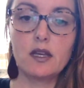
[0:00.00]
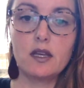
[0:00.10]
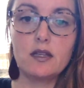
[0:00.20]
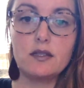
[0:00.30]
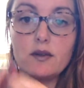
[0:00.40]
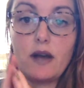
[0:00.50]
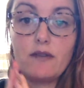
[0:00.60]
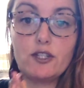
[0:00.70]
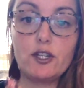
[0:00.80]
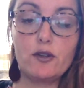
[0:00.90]
So
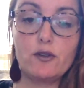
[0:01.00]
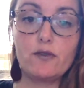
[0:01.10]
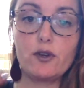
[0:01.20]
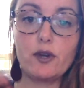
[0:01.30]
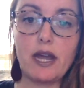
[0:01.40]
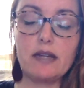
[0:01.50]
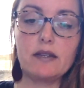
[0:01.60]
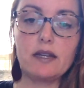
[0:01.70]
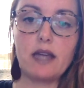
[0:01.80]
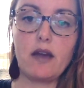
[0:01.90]
after you've created
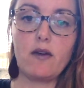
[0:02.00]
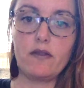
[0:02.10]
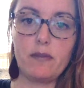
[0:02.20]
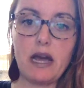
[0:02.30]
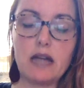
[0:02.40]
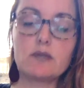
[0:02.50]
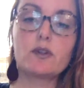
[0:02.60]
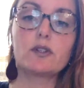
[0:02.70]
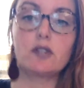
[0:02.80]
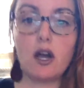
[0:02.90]
the account and the
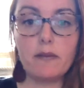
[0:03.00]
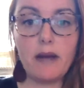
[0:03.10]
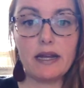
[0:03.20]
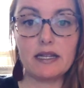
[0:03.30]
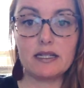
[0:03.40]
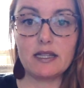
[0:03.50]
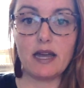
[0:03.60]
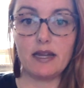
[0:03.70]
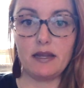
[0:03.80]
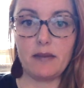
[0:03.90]
password, log back into
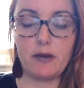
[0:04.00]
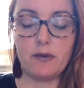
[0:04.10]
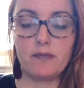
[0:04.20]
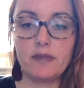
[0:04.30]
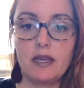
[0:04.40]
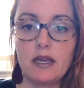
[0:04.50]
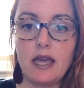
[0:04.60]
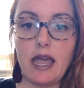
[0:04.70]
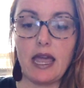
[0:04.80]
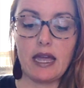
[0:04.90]
that email.
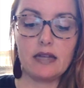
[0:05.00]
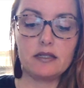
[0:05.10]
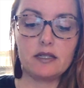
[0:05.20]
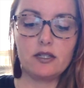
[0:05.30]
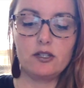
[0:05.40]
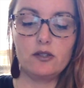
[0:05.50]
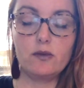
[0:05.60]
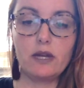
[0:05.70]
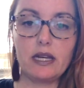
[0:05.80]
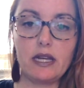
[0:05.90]
And you
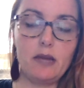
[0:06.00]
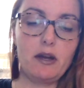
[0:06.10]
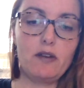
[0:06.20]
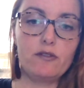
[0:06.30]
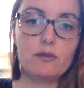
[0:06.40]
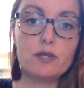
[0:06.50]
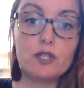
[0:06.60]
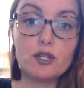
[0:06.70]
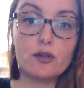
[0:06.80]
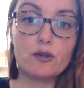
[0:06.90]
will get an email from
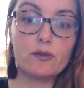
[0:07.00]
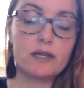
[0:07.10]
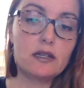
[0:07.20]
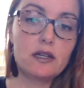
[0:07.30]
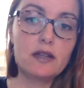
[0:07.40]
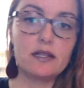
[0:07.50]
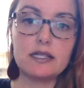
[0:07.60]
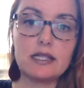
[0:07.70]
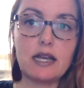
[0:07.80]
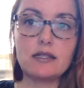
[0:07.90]
Zoom
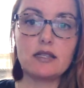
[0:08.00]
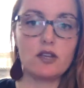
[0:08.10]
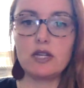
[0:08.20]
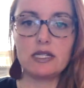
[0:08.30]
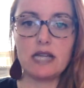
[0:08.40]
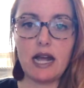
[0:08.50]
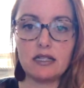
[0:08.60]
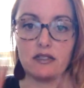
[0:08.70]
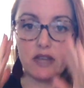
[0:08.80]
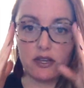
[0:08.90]
that says that you need to
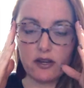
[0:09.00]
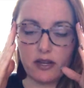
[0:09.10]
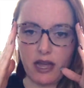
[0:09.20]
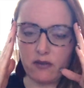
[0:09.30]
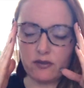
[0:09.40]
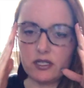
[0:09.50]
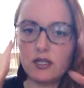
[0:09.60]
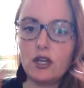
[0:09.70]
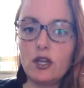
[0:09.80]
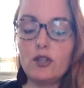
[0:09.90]
activate your account.
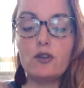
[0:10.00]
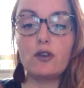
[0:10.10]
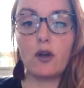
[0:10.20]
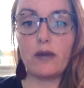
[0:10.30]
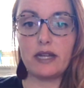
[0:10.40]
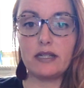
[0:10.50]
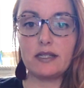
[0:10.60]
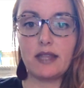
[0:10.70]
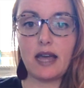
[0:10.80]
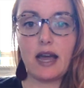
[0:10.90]
You go
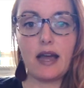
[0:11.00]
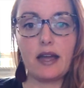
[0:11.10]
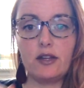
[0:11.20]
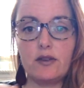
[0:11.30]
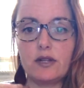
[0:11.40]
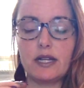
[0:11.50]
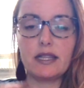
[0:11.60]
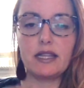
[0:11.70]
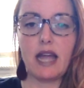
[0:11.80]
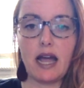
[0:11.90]
into that and you click
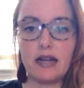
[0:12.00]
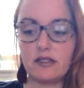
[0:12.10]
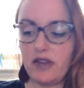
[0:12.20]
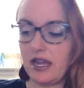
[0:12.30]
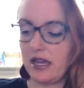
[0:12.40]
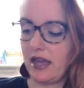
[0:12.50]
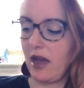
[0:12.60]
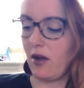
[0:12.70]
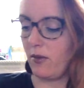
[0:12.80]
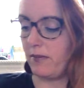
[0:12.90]
the Activate
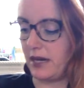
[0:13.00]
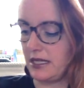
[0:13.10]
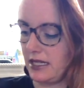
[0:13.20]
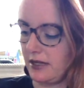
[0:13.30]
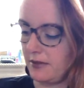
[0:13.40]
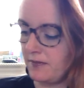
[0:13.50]
Account button.